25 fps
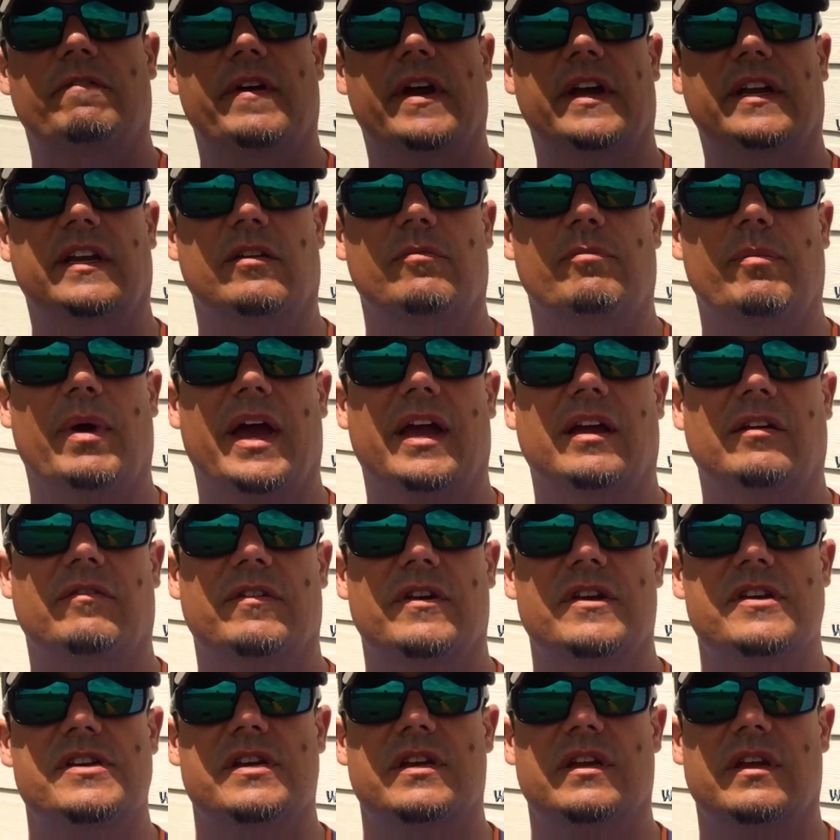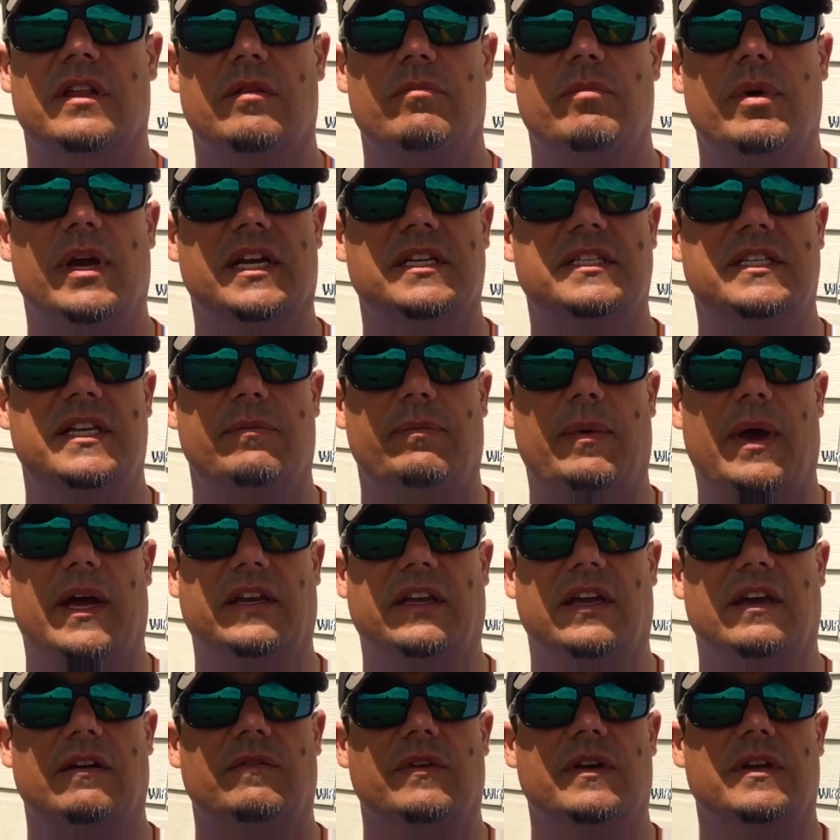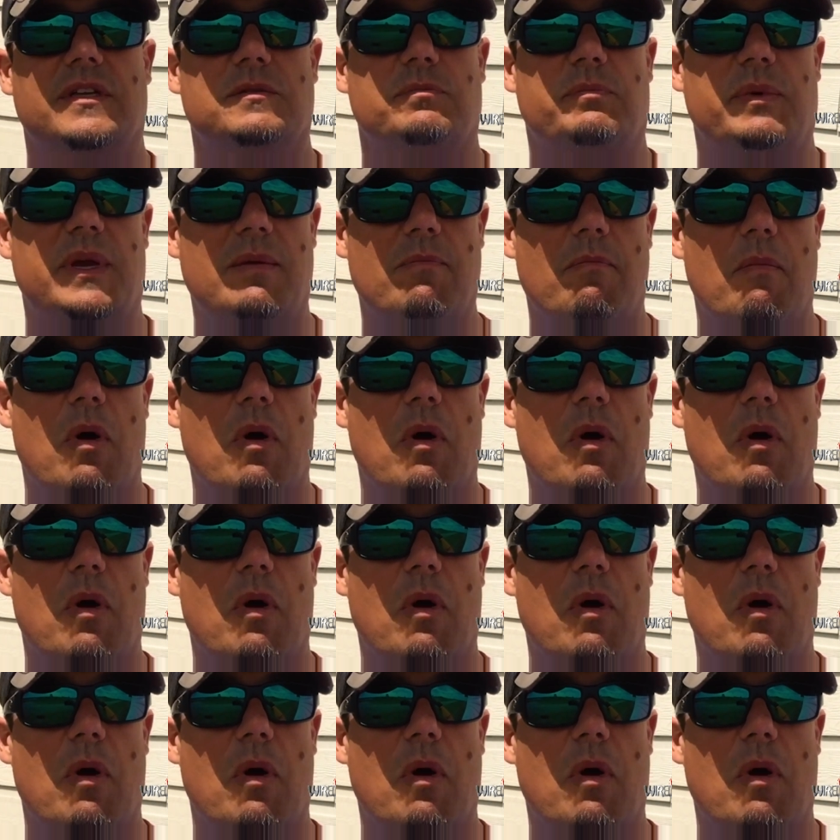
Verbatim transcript: effective bank fishing? The biggest tip I'd give you is be